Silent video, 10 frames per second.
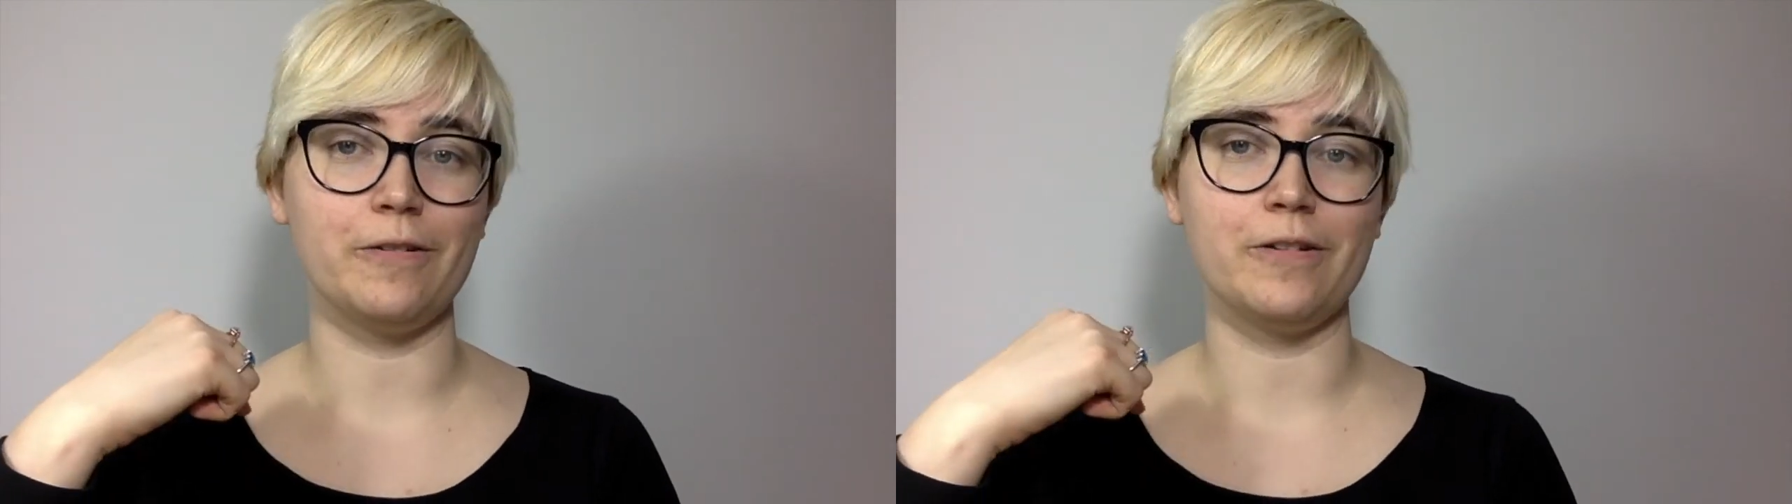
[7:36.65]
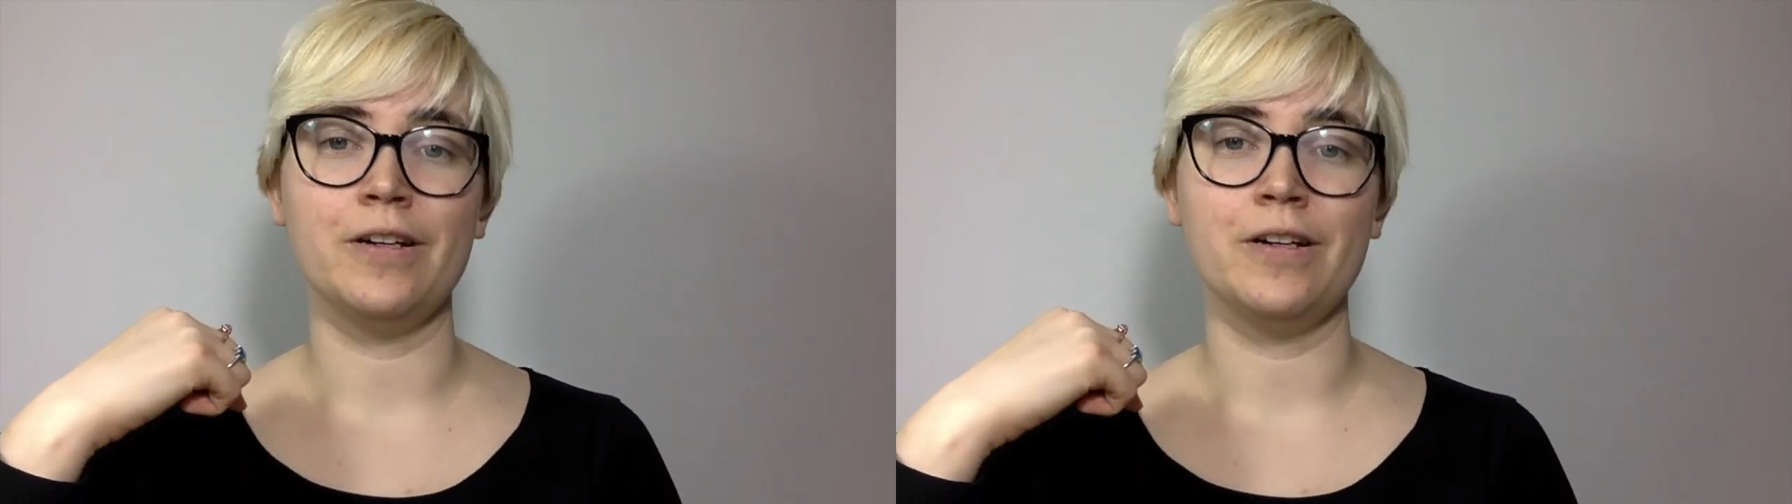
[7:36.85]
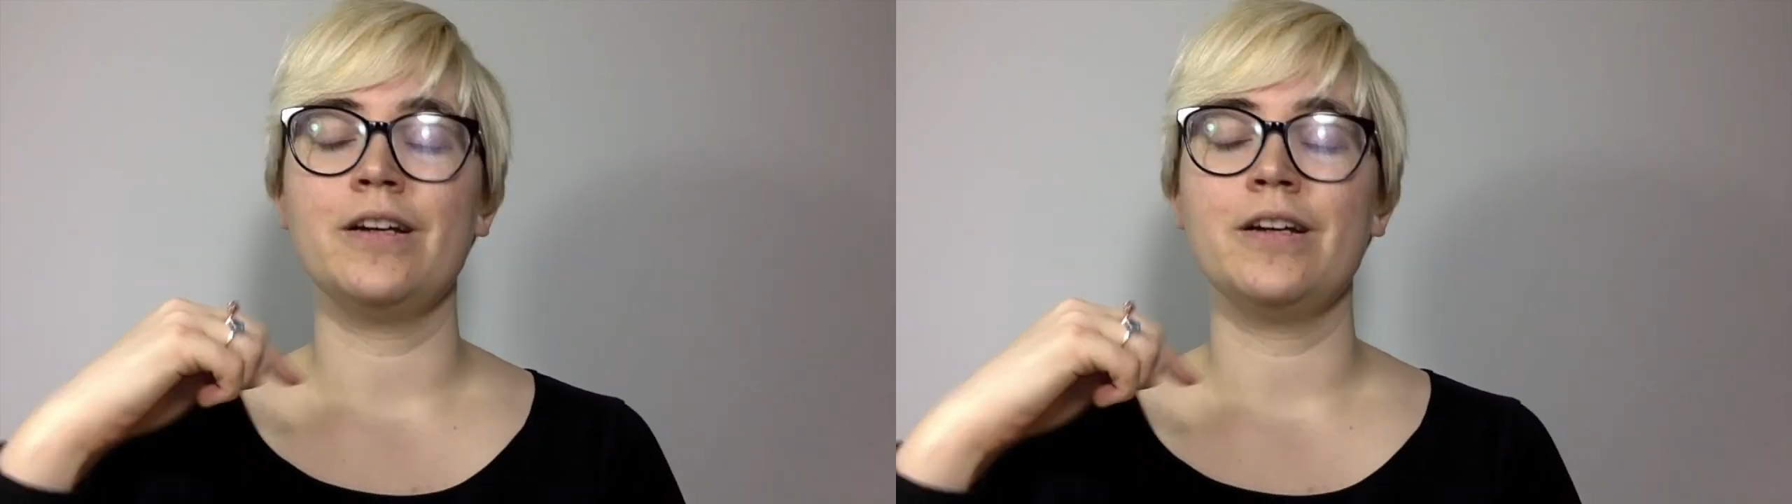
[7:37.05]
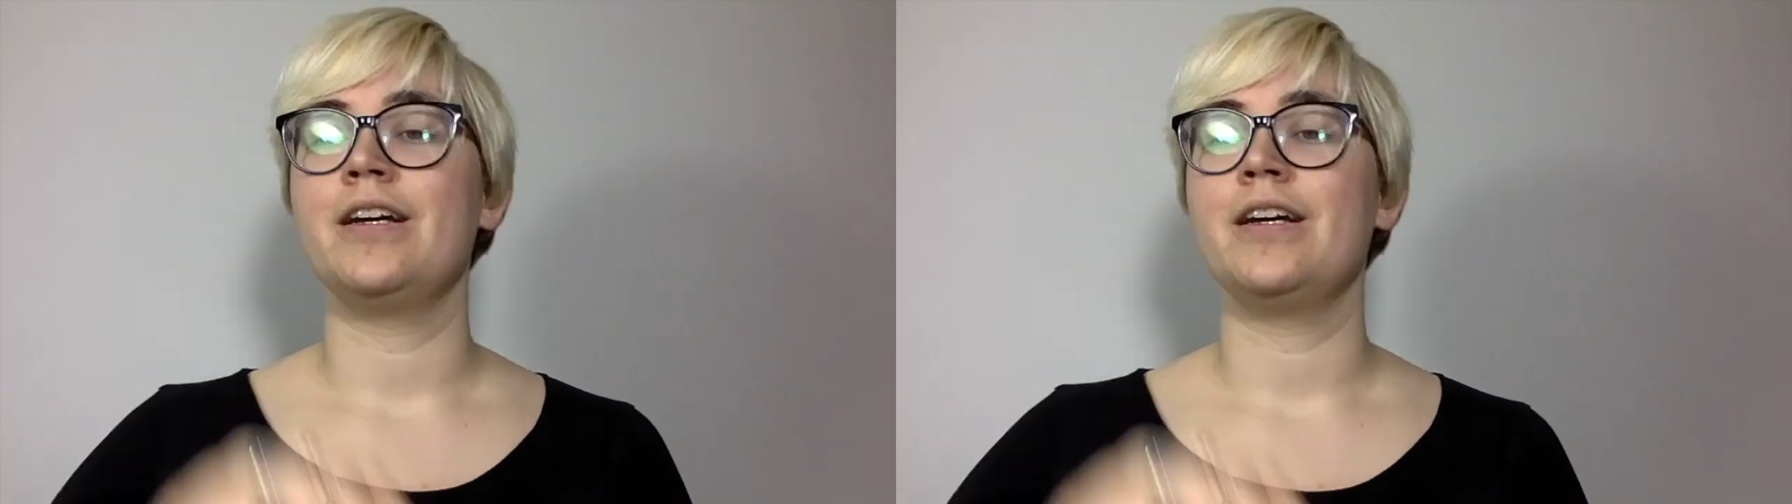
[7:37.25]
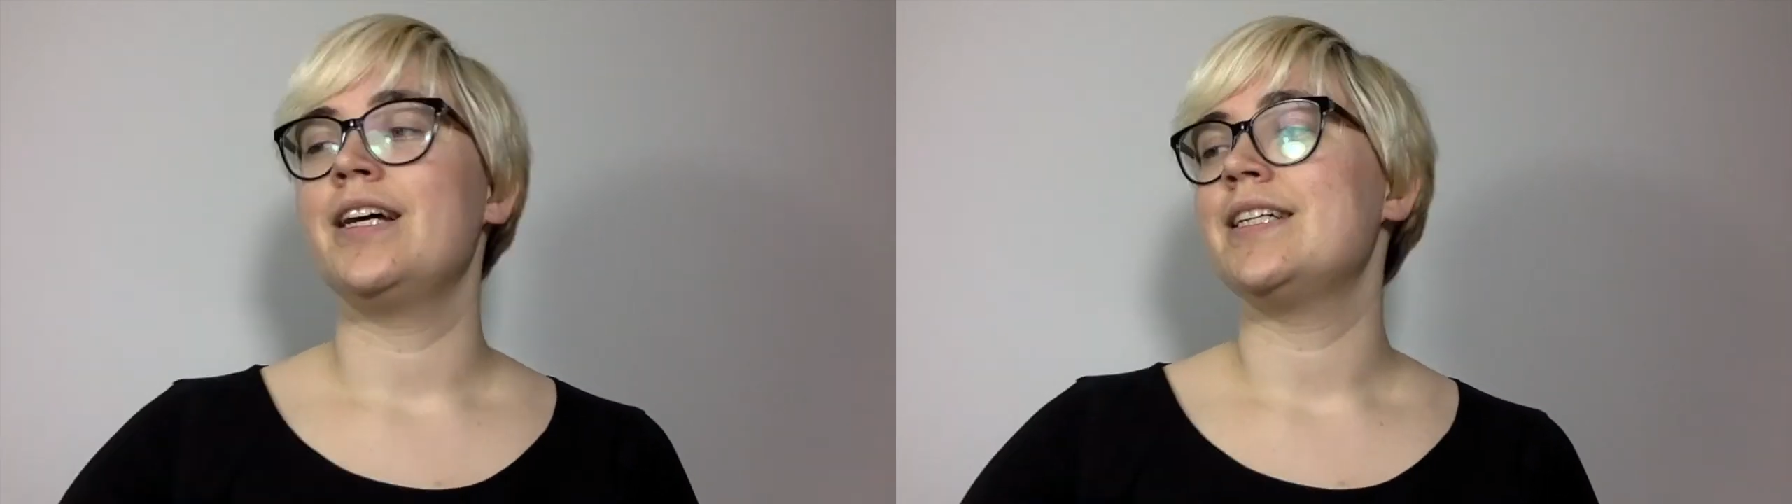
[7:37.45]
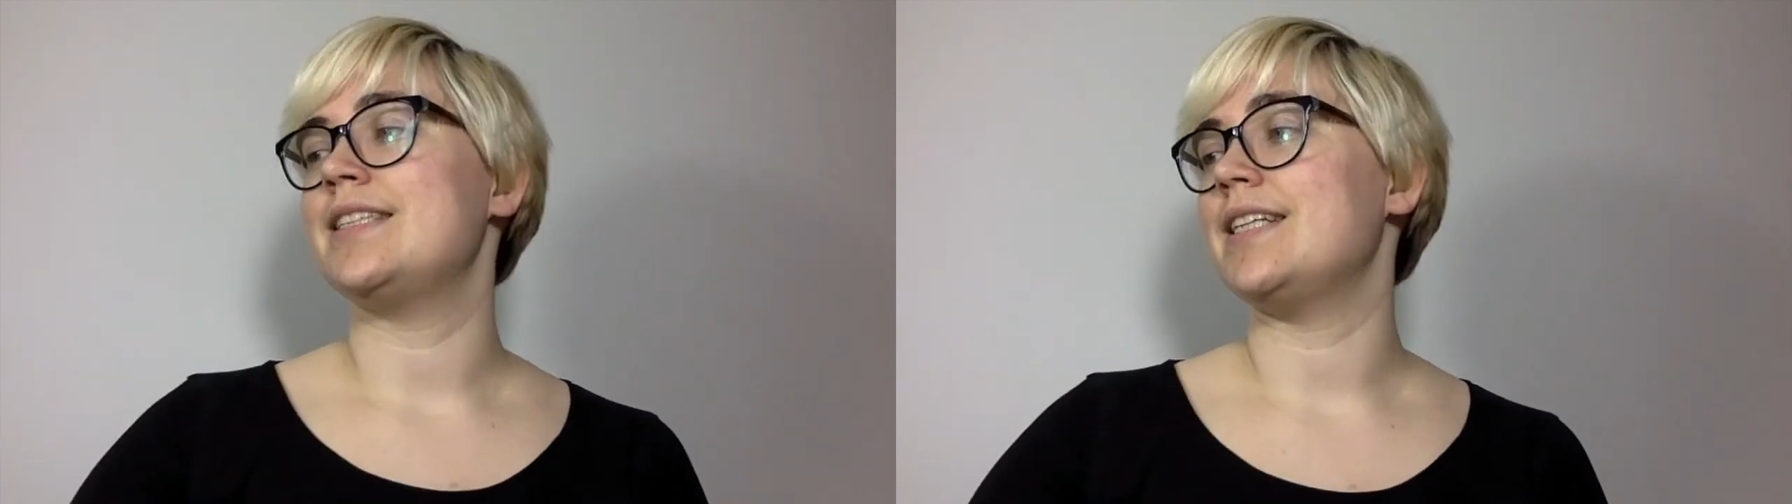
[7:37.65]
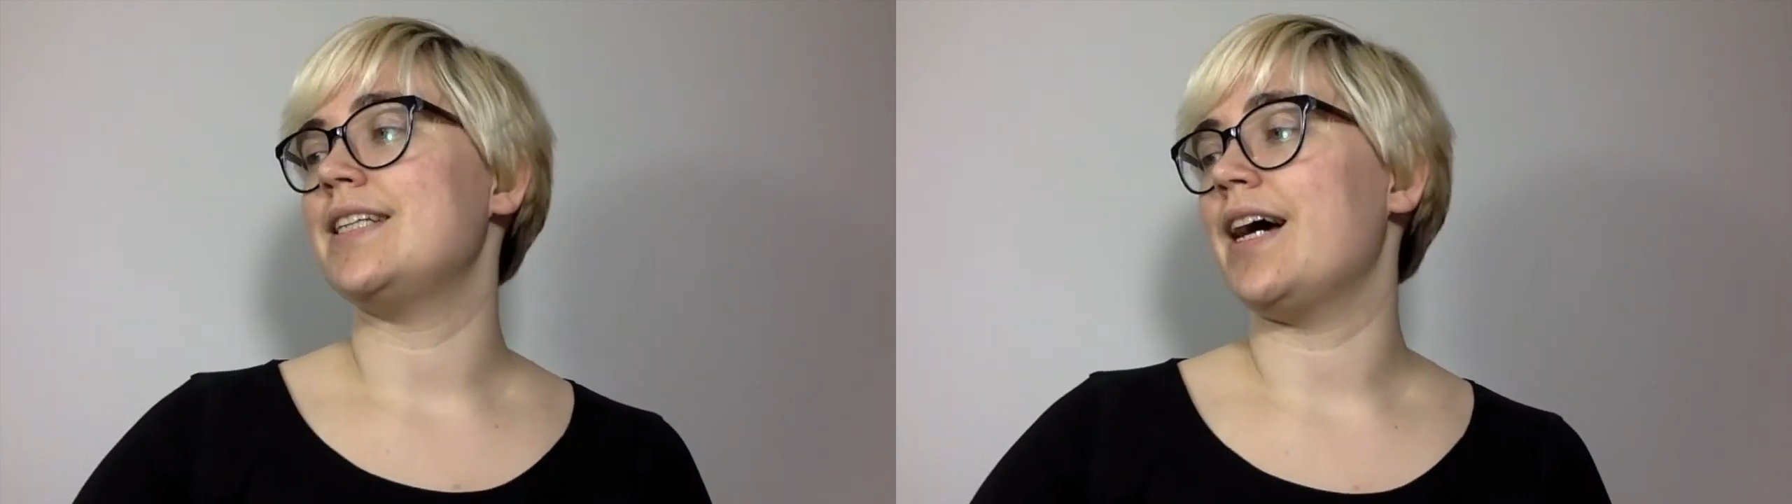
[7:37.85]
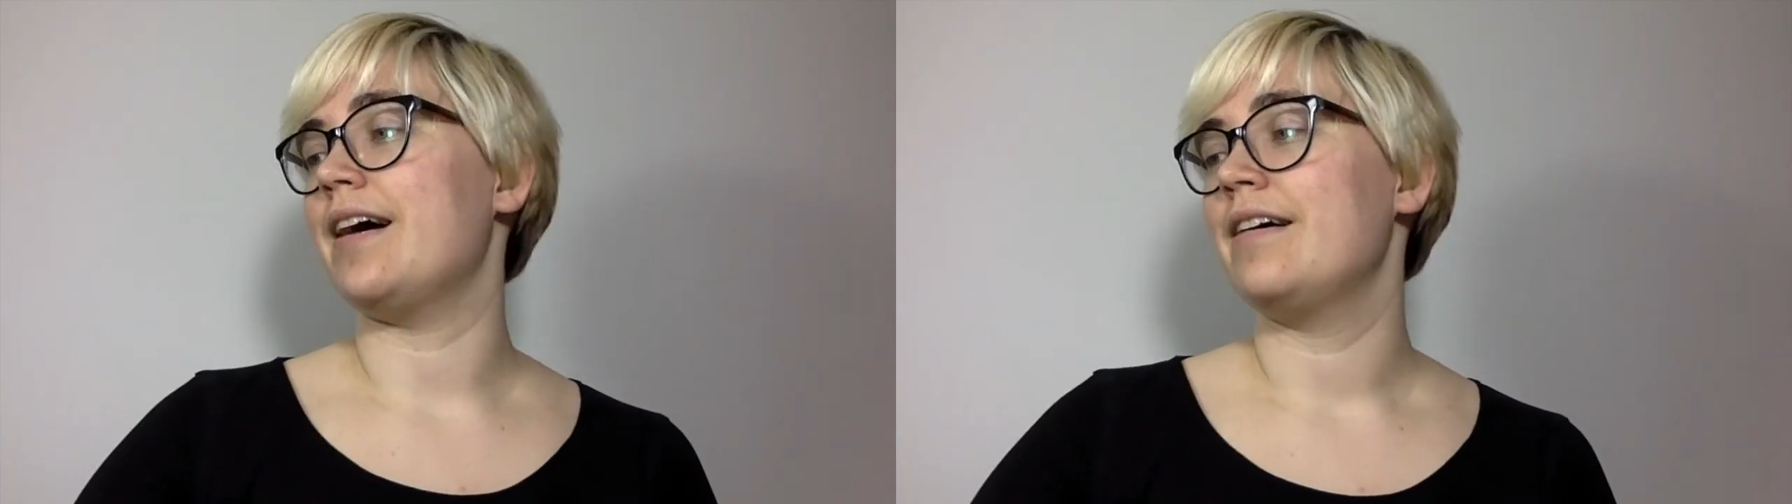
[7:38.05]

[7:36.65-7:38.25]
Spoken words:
So yeah.